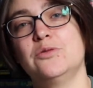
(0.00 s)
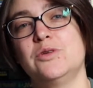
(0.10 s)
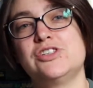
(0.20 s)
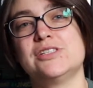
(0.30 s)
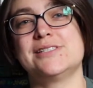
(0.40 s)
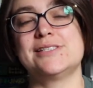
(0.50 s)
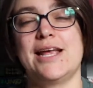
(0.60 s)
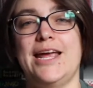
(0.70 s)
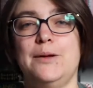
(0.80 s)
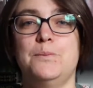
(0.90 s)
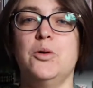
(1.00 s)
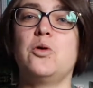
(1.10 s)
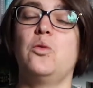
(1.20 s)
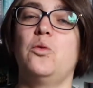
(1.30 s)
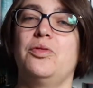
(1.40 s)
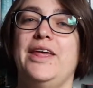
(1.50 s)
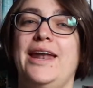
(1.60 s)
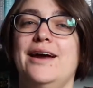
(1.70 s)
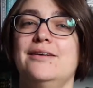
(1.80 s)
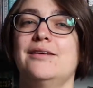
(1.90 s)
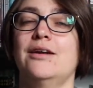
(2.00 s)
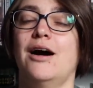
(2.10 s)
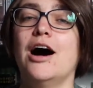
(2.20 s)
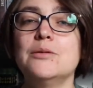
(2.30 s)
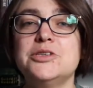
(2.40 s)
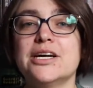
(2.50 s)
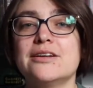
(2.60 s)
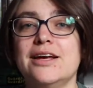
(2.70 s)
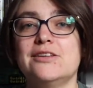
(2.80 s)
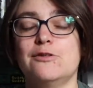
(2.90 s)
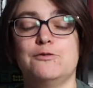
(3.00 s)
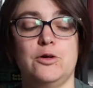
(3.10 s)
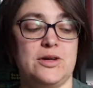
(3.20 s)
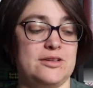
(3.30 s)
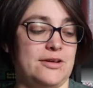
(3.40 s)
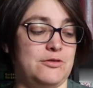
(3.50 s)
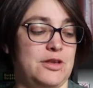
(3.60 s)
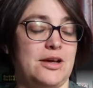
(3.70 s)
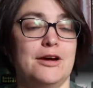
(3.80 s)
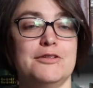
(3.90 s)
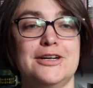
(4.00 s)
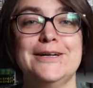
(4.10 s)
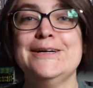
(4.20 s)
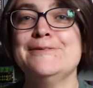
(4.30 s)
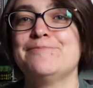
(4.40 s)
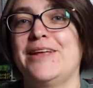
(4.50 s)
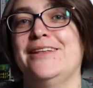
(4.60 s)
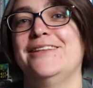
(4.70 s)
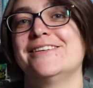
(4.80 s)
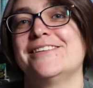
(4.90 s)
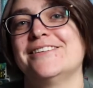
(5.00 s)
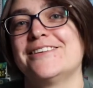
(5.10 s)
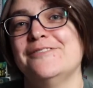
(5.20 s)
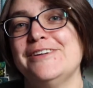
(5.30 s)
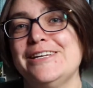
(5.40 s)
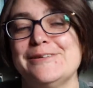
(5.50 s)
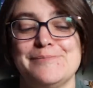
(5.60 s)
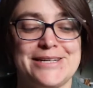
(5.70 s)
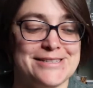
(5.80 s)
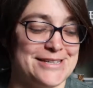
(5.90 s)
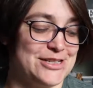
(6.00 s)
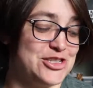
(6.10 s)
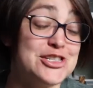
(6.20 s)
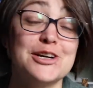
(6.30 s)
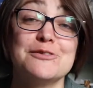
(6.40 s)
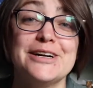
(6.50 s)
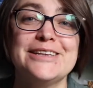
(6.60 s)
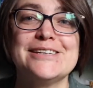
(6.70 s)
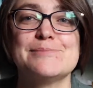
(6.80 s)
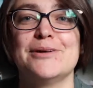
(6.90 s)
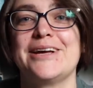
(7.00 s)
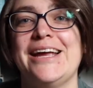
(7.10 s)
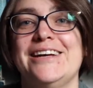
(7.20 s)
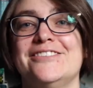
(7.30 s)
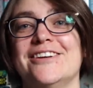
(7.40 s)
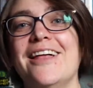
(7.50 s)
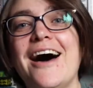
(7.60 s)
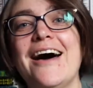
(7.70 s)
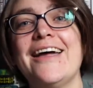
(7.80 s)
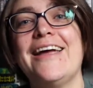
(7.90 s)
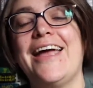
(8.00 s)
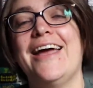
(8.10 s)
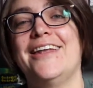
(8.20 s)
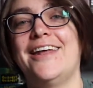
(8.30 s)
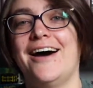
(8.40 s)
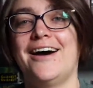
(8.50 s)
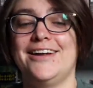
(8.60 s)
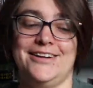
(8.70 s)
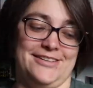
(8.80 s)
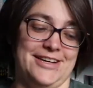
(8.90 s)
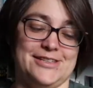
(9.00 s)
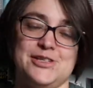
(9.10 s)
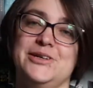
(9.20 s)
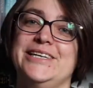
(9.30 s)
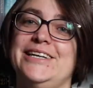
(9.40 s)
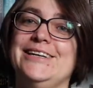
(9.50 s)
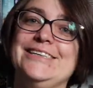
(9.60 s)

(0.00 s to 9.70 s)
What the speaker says: which is a book that has an object as the focus of the cover. And this is convenient because I should have read this book in July and I didn't get to it.